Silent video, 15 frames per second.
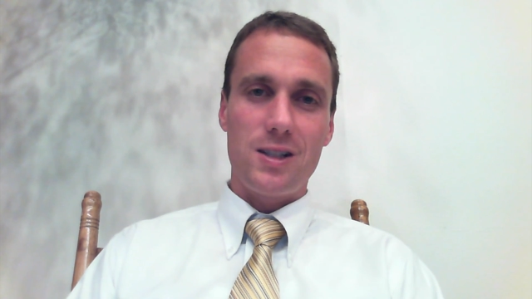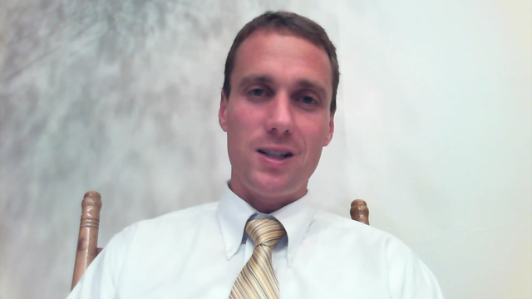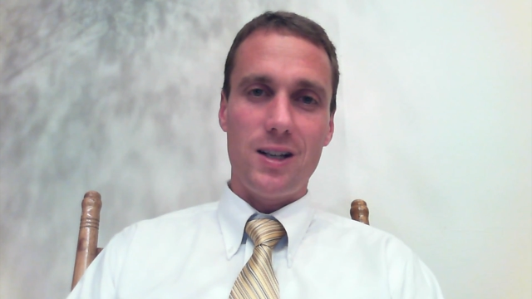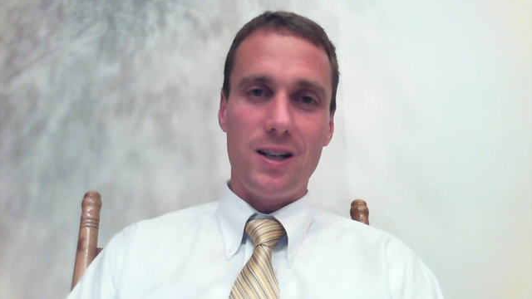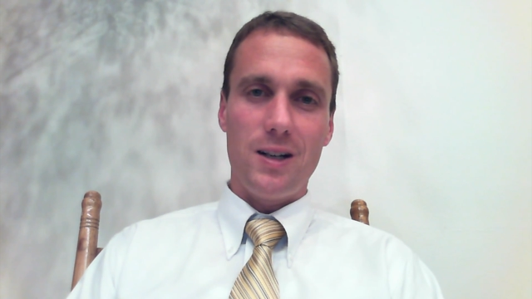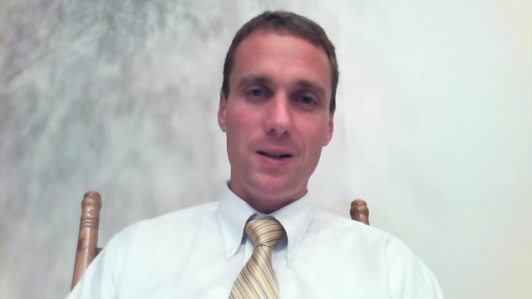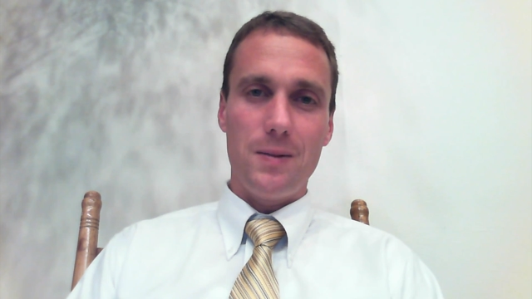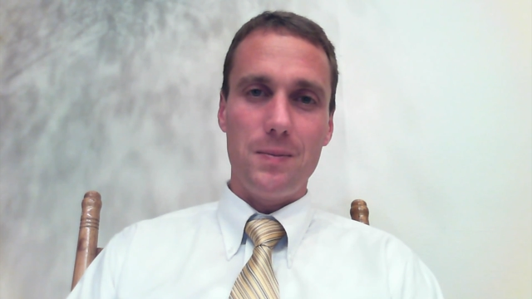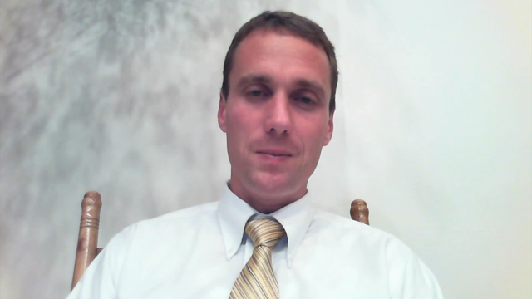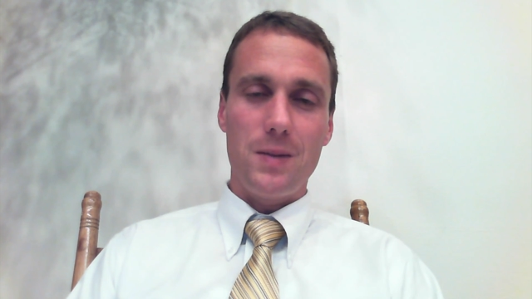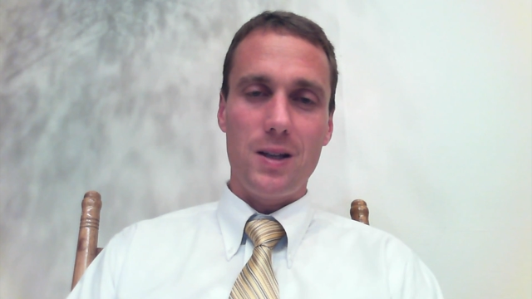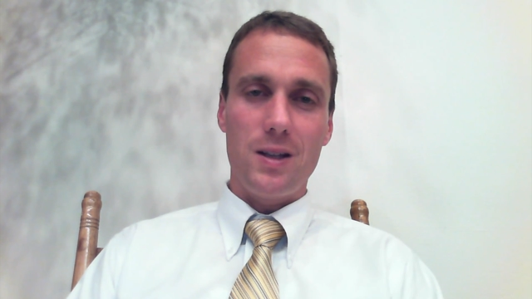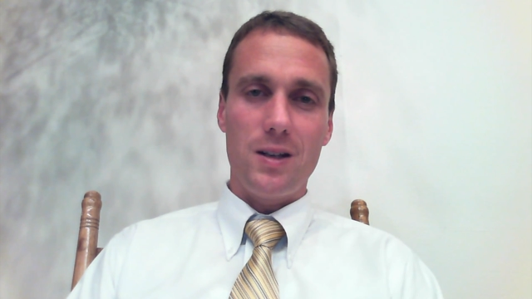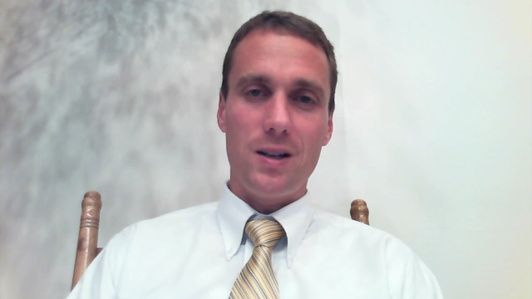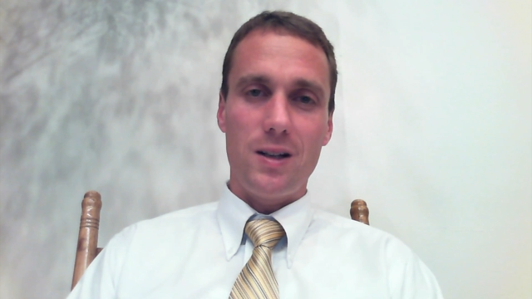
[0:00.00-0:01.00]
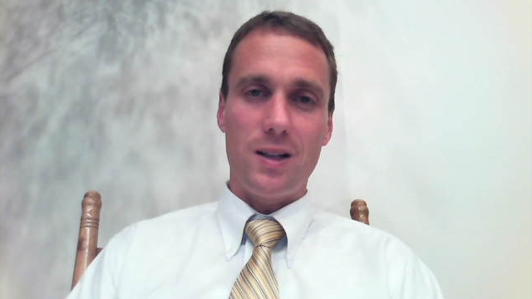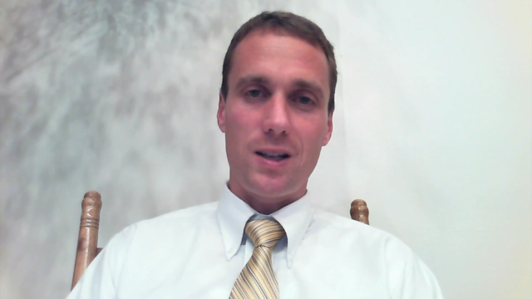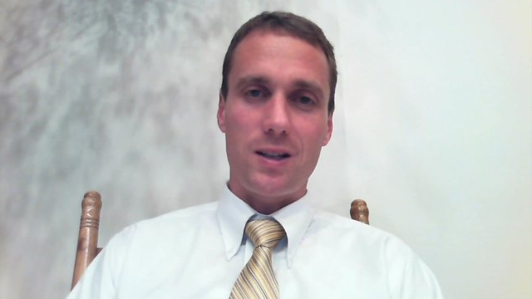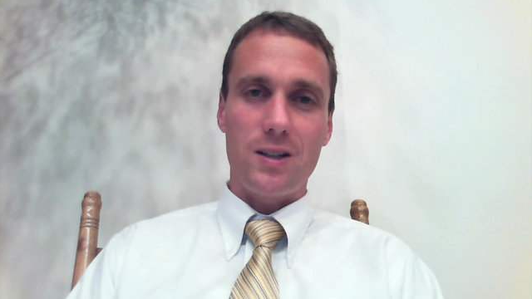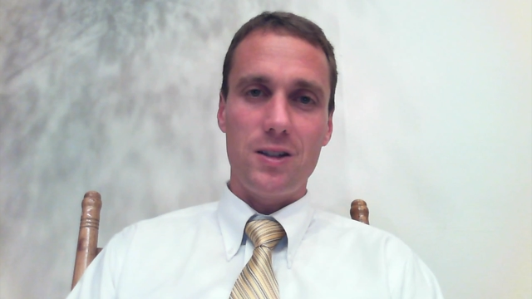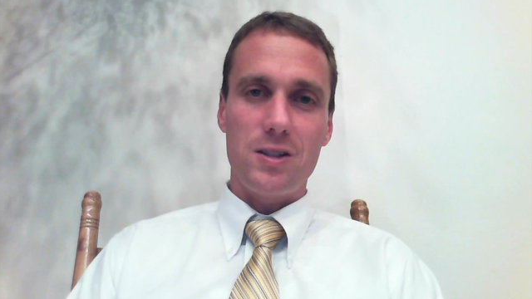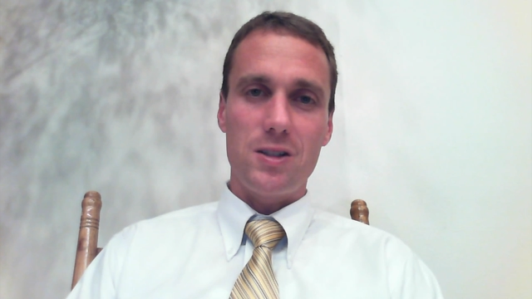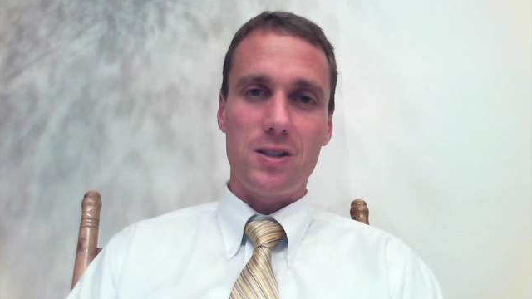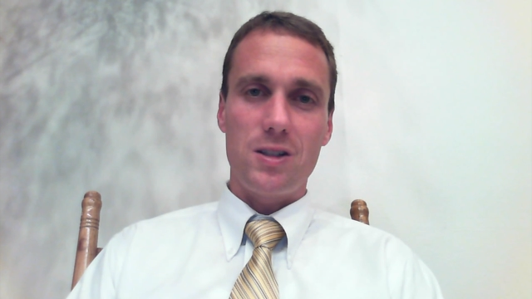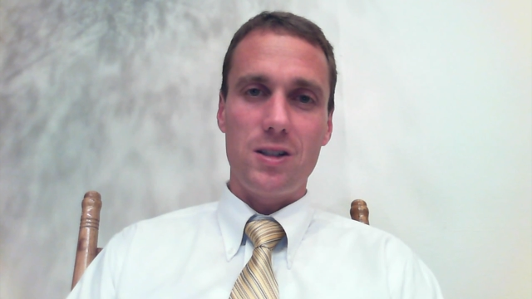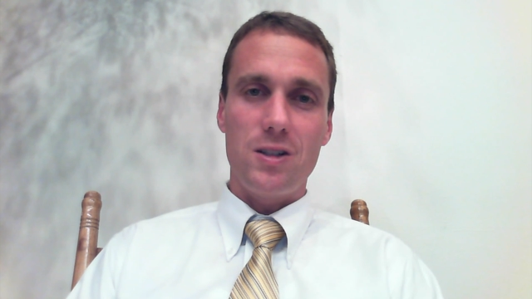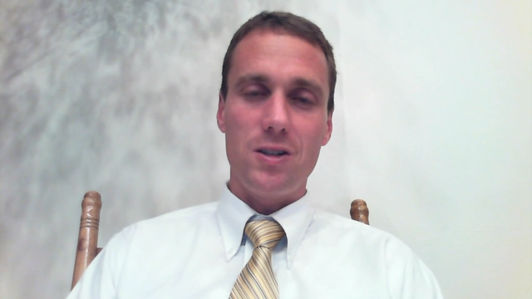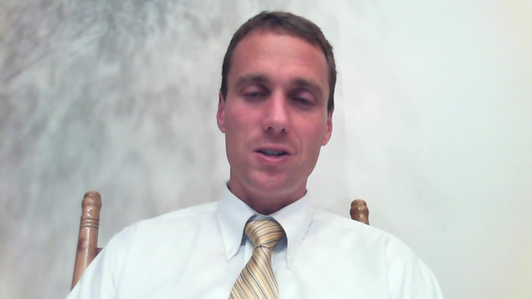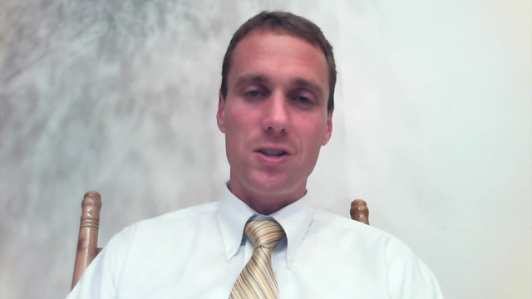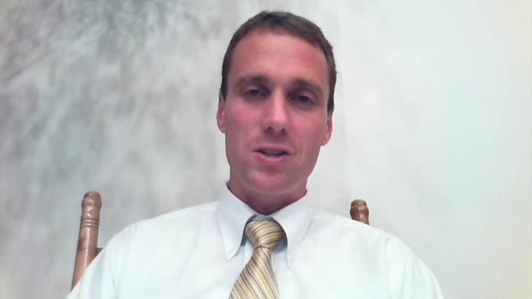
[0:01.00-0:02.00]
and like on
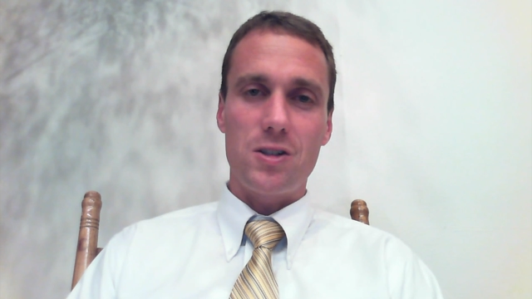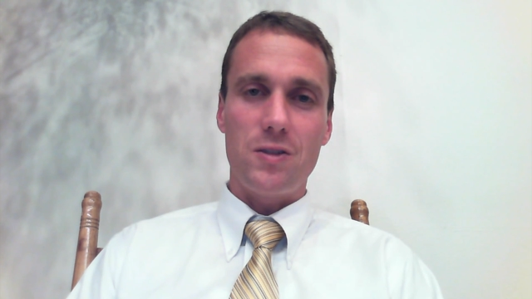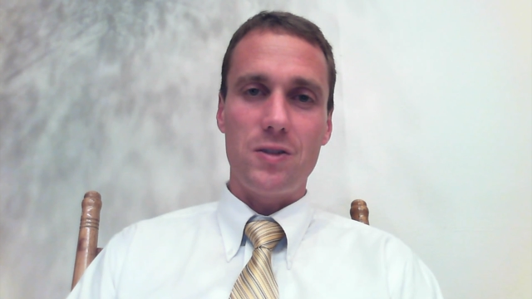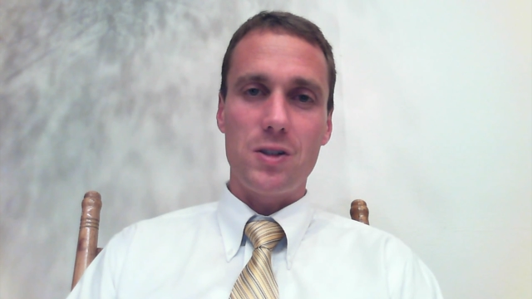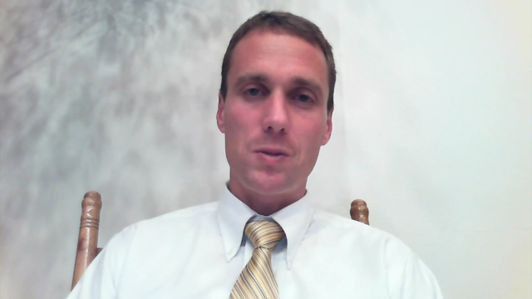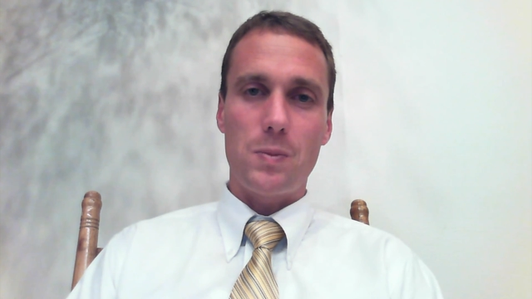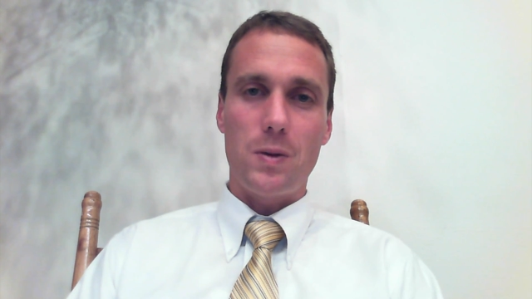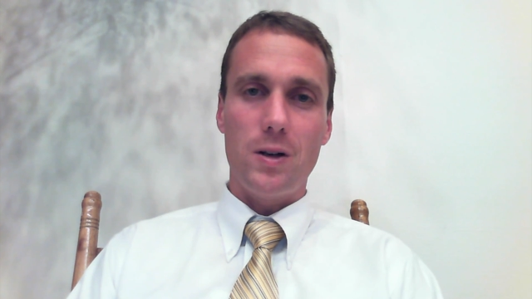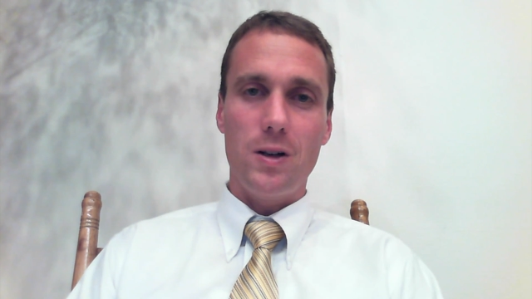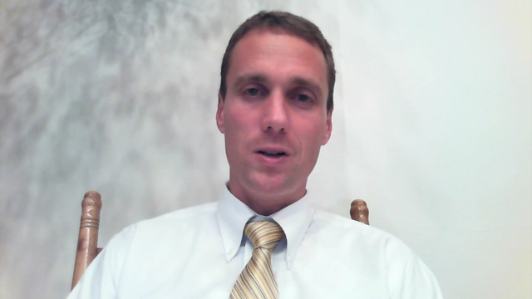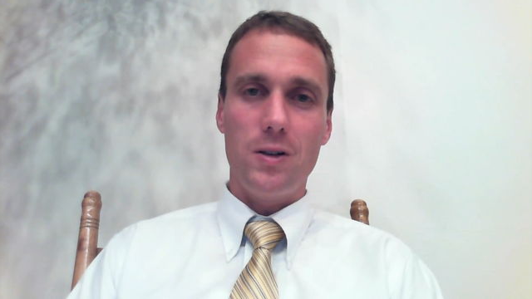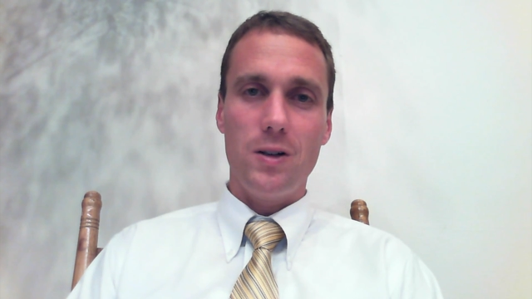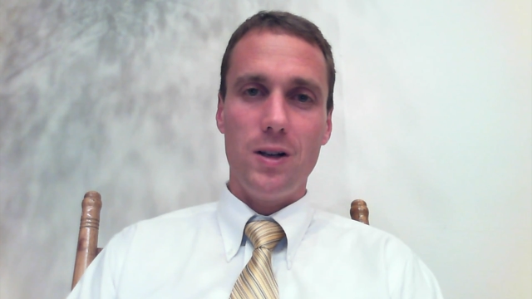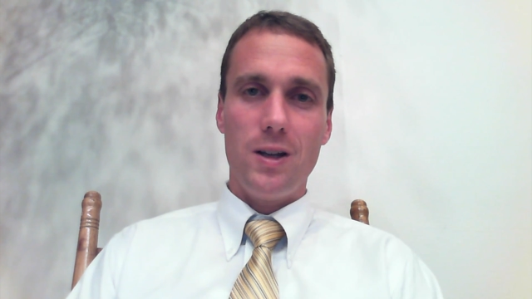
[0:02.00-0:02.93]
the Surface Pro,